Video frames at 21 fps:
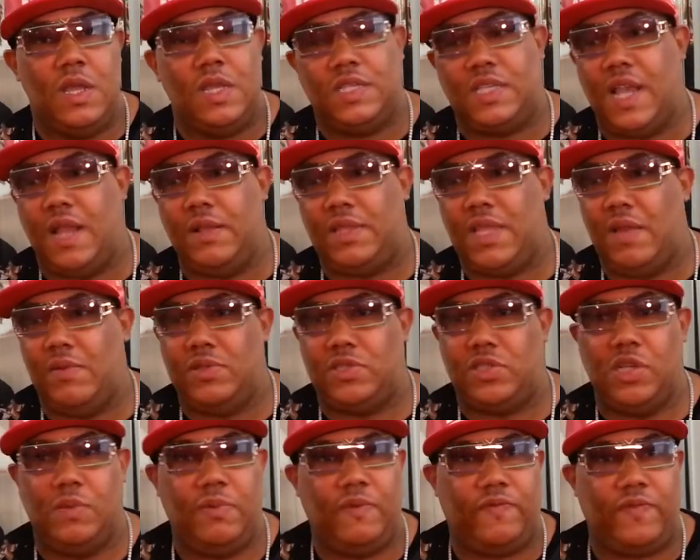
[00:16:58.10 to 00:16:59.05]
Same thing
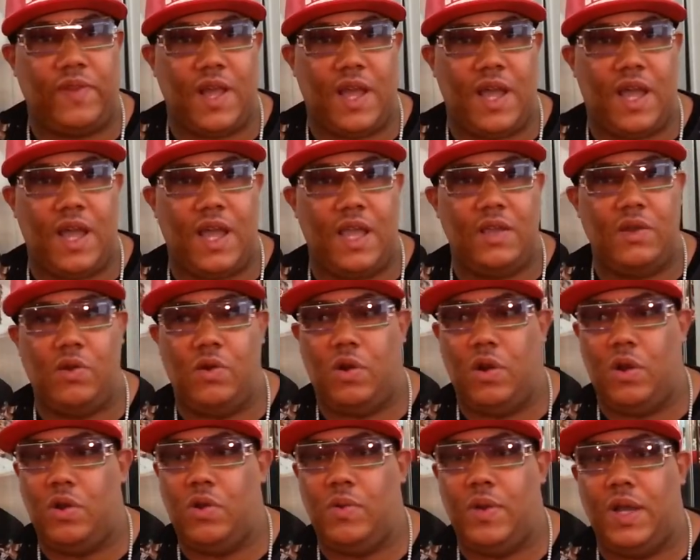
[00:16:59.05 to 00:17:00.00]
with Superfly,
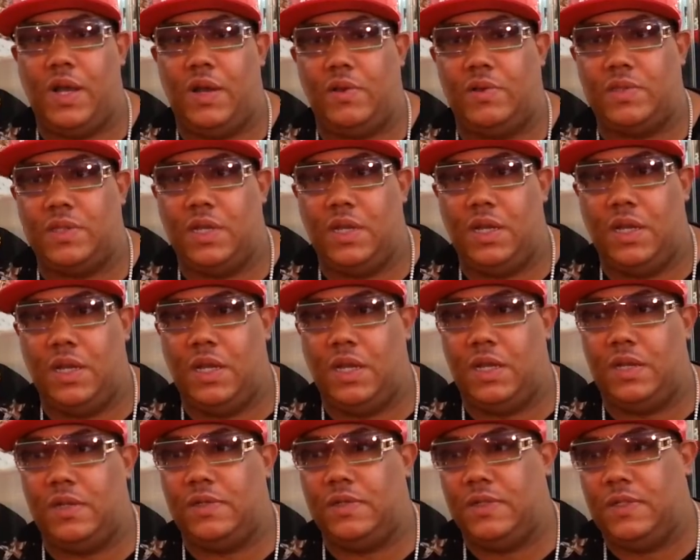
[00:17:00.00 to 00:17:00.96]
or who else?
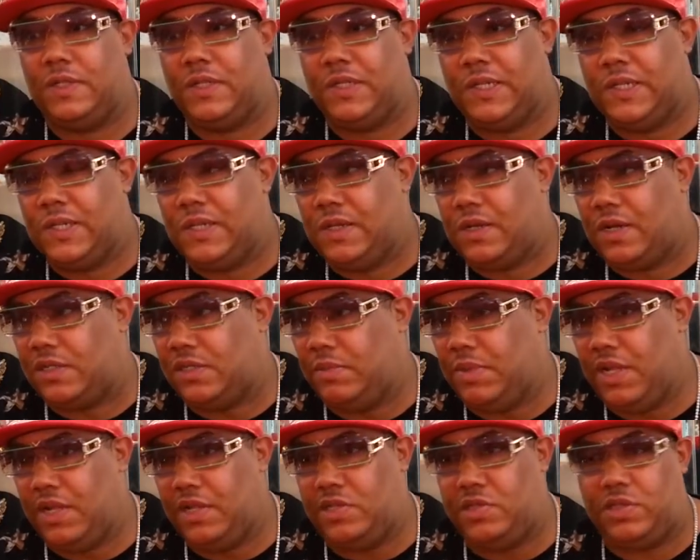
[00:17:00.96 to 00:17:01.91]
Because the
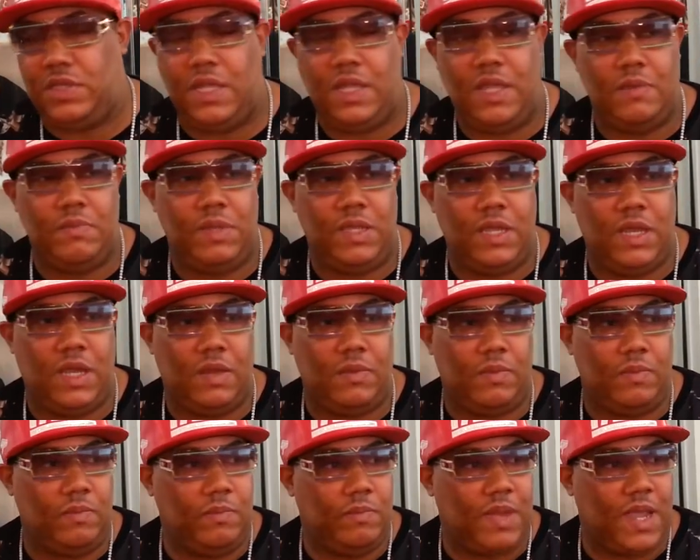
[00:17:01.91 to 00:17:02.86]
niggas used to hit me
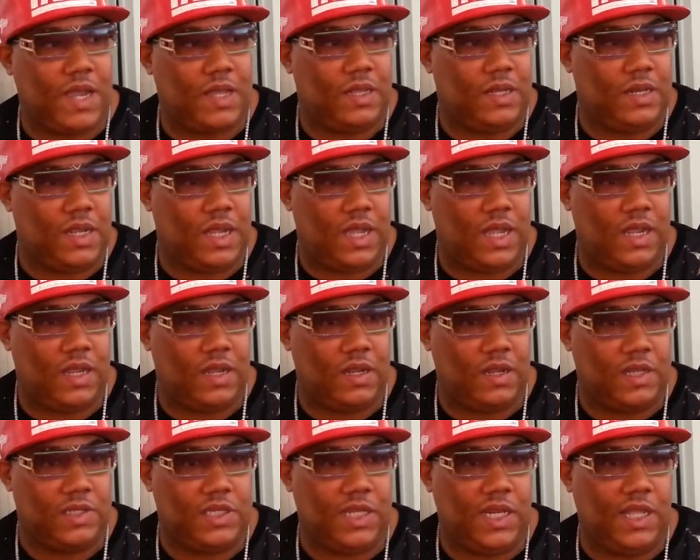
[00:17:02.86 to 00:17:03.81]
up back in the day,
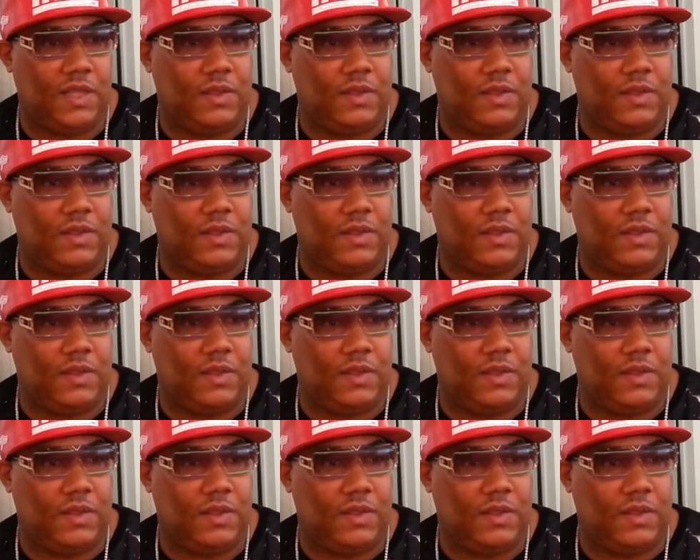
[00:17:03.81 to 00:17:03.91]
because he